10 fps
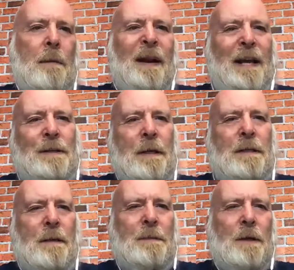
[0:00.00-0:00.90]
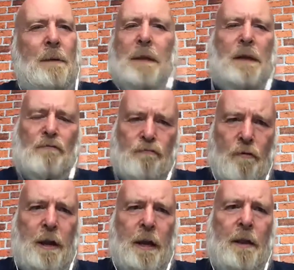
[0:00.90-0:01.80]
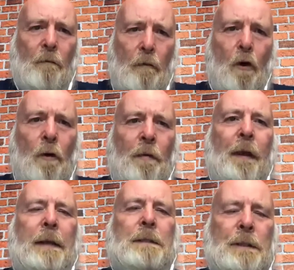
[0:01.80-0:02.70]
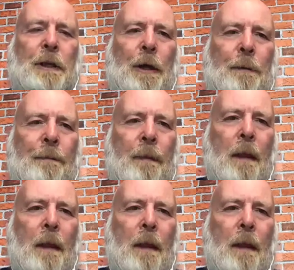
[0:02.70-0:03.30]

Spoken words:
But actually sometimes that is really the wrong thing to do,